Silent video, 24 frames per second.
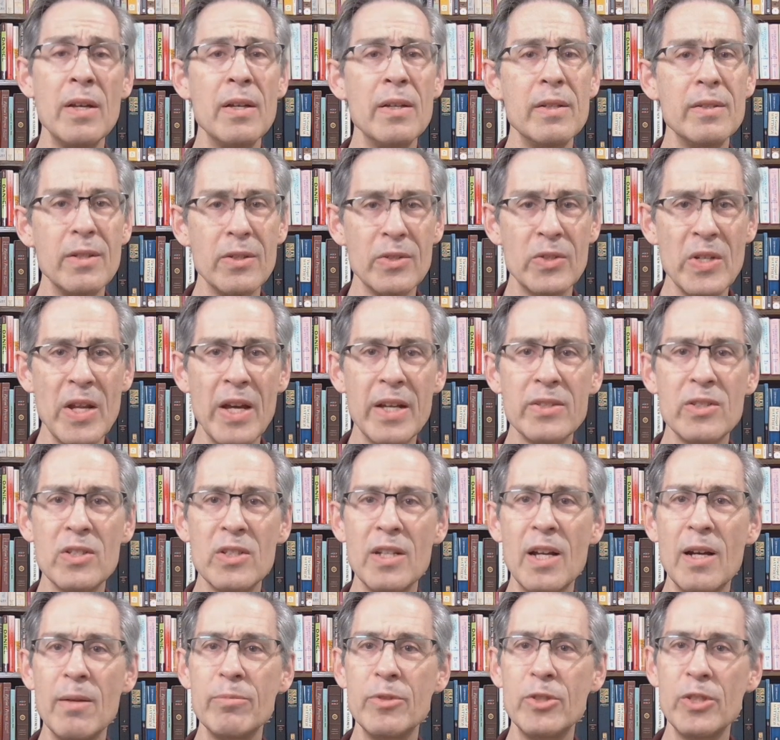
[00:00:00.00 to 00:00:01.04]
does not
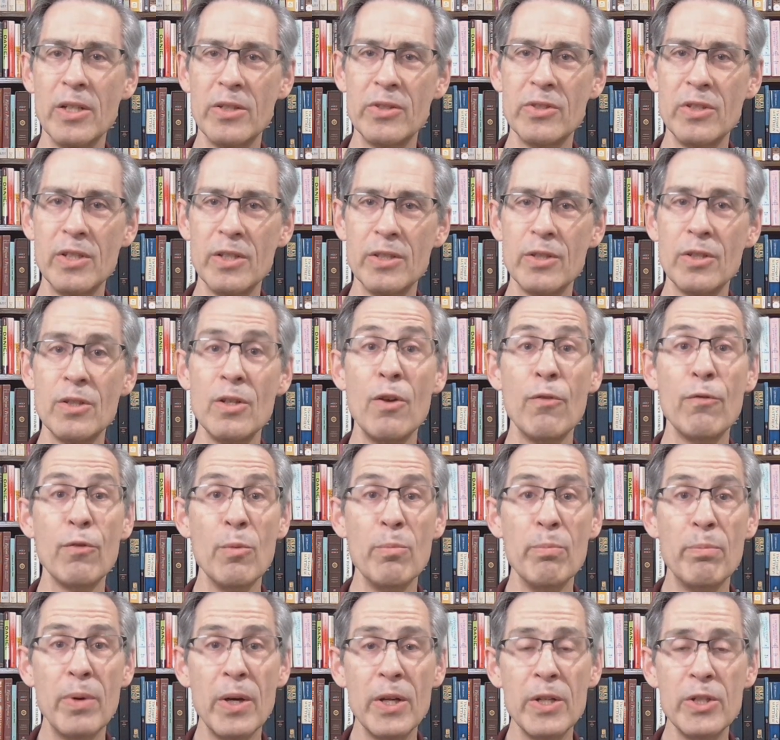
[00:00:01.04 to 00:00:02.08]
stop justice from
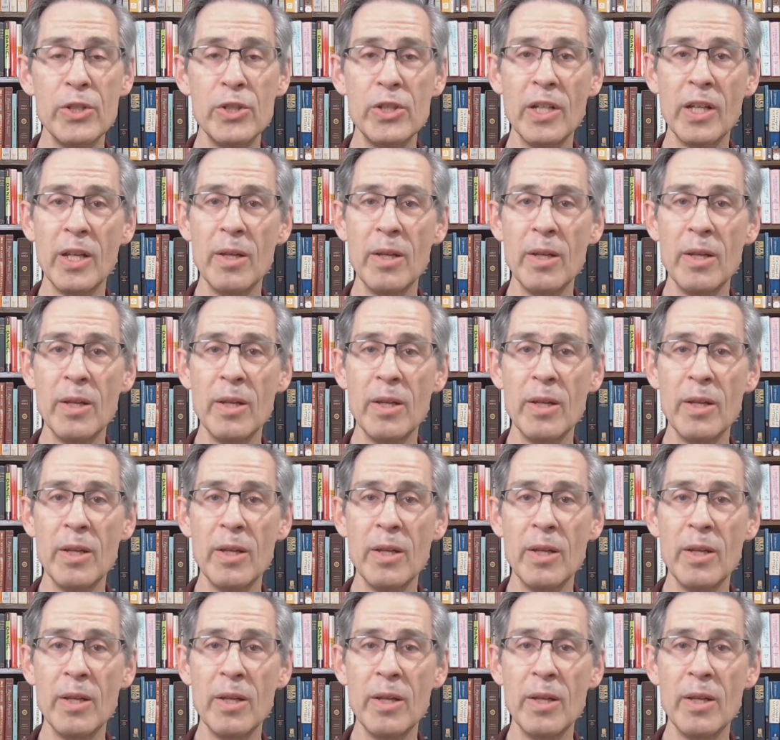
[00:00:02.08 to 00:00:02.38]
punishing